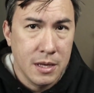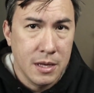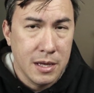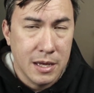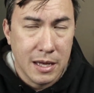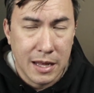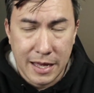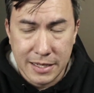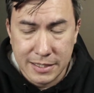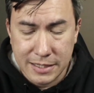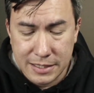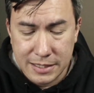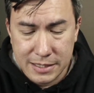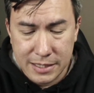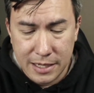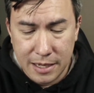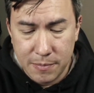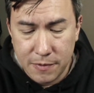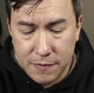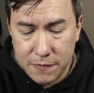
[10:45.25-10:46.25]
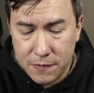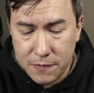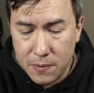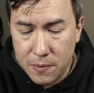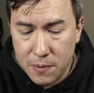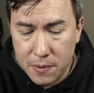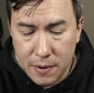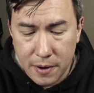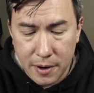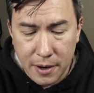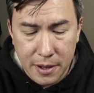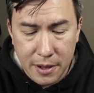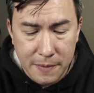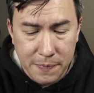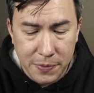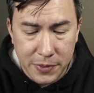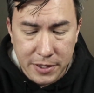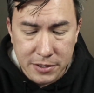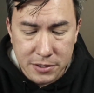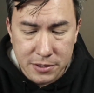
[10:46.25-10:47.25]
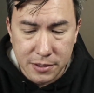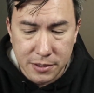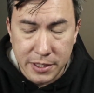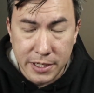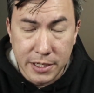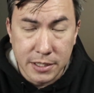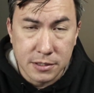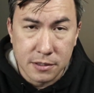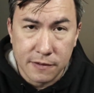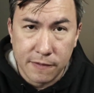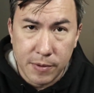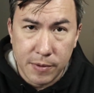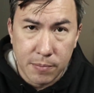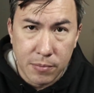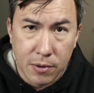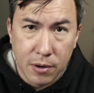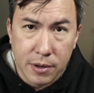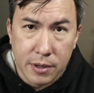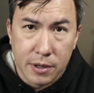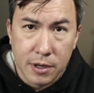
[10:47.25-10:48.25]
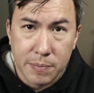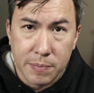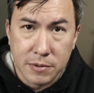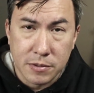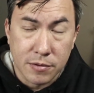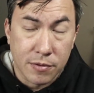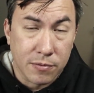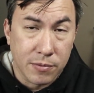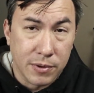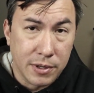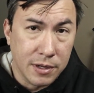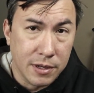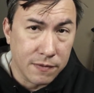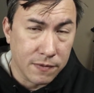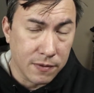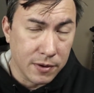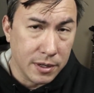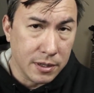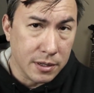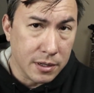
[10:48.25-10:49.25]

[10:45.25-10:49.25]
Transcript: As I said before, this could easily have been broken up into 3 different